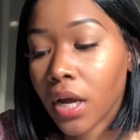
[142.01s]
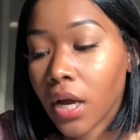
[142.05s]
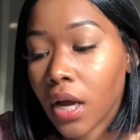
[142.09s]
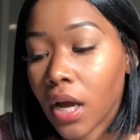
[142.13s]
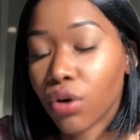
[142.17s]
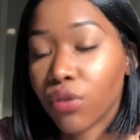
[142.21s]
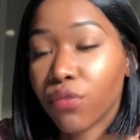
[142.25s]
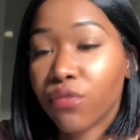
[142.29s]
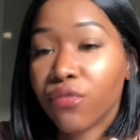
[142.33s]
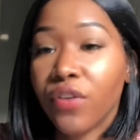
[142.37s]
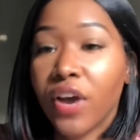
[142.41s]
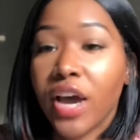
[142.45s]

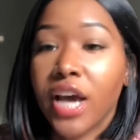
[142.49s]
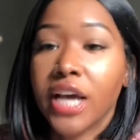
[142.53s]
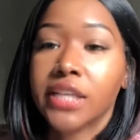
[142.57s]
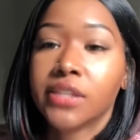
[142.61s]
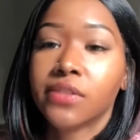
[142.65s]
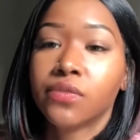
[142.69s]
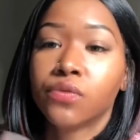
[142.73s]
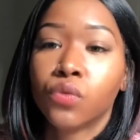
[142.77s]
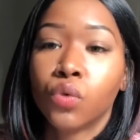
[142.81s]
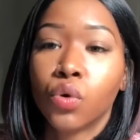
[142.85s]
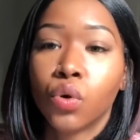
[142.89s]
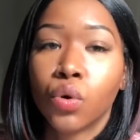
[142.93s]
You know,
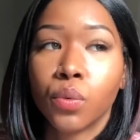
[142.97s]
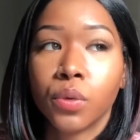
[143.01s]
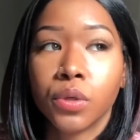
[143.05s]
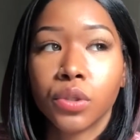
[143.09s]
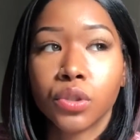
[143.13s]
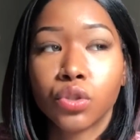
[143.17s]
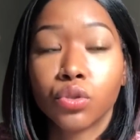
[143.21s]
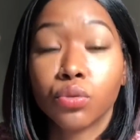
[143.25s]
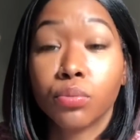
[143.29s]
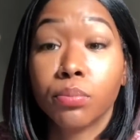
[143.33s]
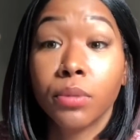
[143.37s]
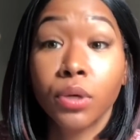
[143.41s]
fast
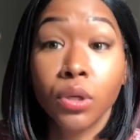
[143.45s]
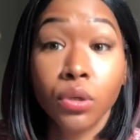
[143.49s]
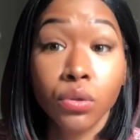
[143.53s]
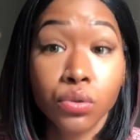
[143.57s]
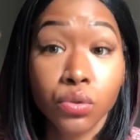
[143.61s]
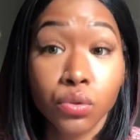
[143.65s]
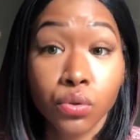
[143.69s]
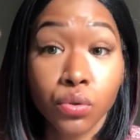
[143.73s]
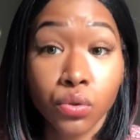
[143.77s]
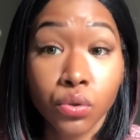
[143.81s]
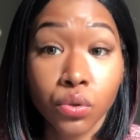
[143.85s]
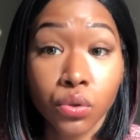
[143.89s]
forward to middle
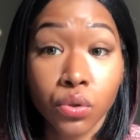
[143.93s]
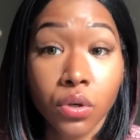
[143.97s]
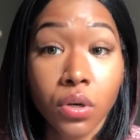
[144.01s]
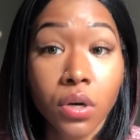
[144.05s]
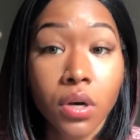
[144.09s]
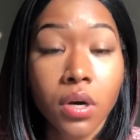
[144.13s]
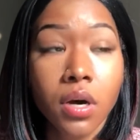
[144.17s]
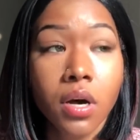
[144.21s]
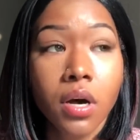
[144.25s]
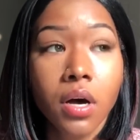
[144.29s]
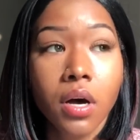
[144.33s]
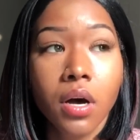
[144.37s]
school,
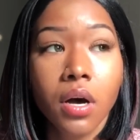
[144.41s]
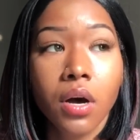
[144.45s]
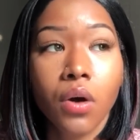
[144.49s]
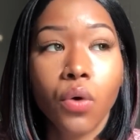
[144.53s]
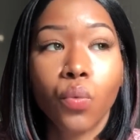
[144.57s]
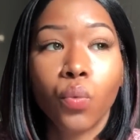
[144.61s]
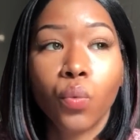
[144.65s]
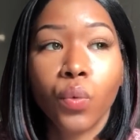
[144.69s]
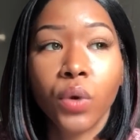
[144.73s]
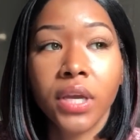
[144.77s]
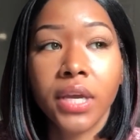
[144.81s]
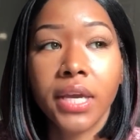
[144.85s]

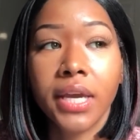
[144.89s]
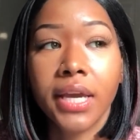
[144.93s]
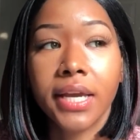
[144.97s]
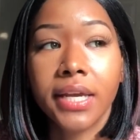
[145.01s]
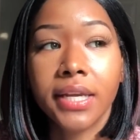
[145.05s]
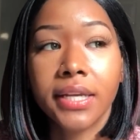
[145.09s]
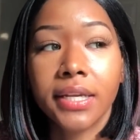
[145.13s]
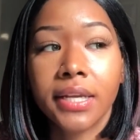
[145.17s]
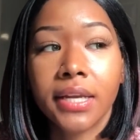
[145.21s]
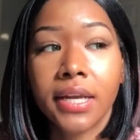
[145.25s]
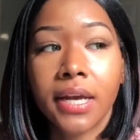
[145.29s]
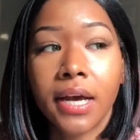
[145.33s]
we
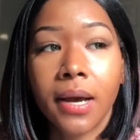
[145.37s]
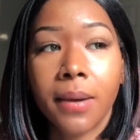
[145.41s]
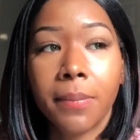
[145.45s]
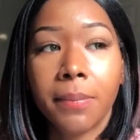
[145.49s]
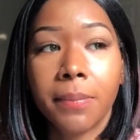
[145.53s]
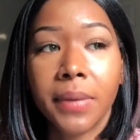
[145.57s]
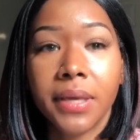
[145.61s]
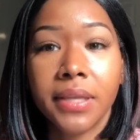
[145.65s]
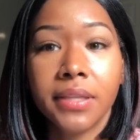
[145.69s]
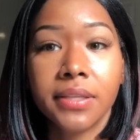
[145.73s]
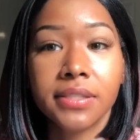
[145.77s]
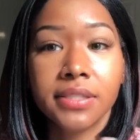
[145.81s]
ended up
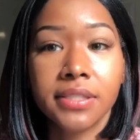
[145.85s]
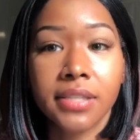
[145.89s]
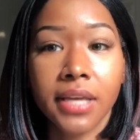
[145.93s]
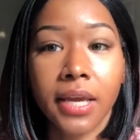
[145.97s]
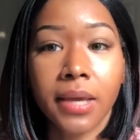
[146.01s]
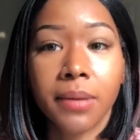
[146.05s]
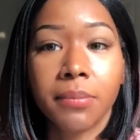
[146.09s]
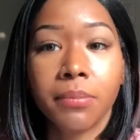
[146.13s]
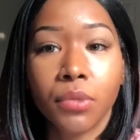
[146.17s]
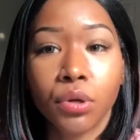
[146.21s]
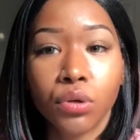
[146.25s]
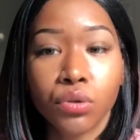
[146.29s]
in the
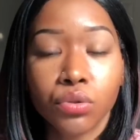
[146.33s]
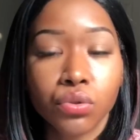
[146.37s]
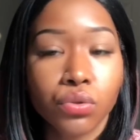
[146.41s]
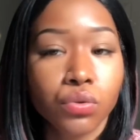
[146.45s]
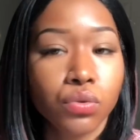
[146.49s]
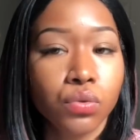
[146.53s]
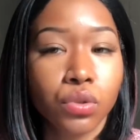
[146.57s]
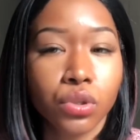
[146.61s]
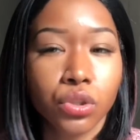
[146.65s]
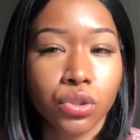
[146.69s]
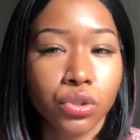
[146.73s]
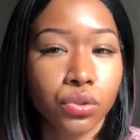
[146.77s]
same middle
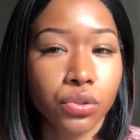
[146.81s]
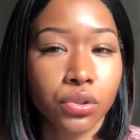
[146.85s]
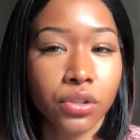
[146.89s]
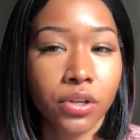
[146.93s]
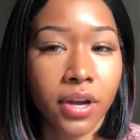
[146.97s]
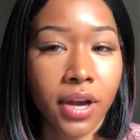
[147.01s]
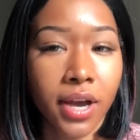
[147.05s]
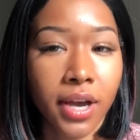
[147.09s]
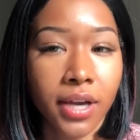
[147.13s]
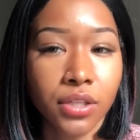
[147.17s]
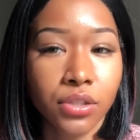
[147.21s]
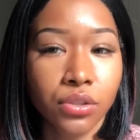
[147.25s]
school or junior
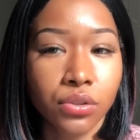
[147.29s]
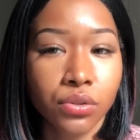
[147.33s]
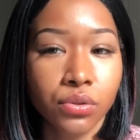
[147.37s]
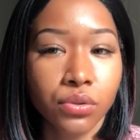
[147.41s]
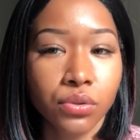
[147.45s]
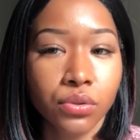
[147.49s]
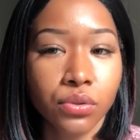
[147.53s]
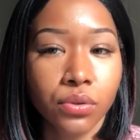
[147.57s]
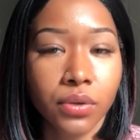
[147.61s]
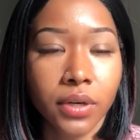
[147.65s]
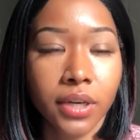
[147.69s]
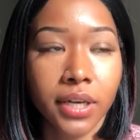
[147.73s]
high school.